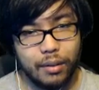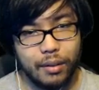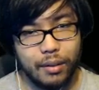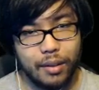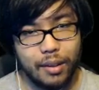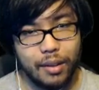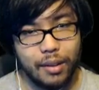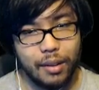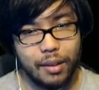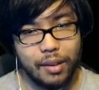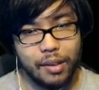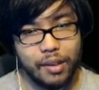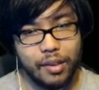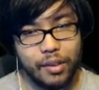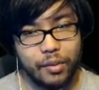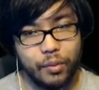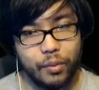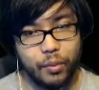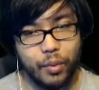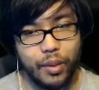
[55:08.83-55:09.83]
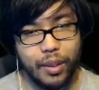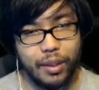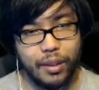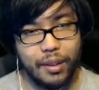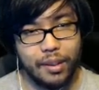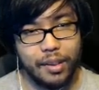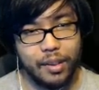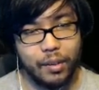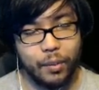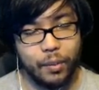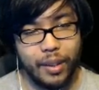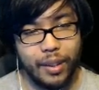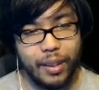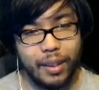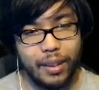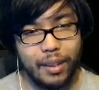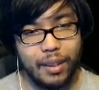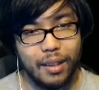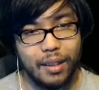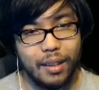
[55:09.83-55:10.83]
This looks really
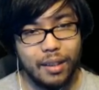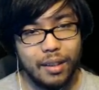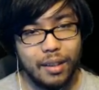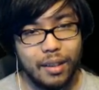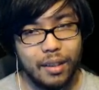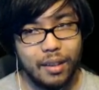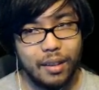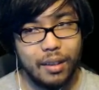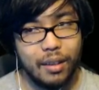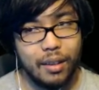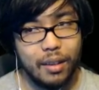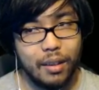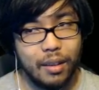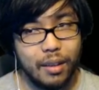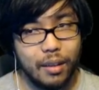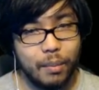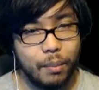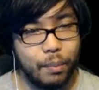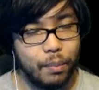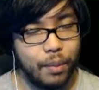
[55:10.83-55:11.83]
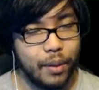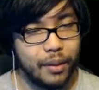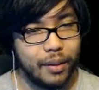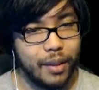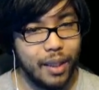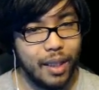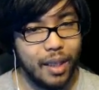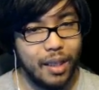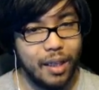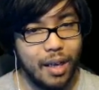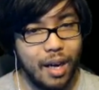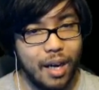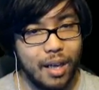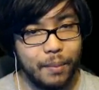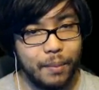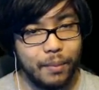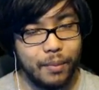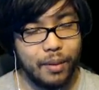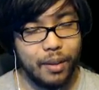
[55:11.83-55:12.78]
sweet. But then I'm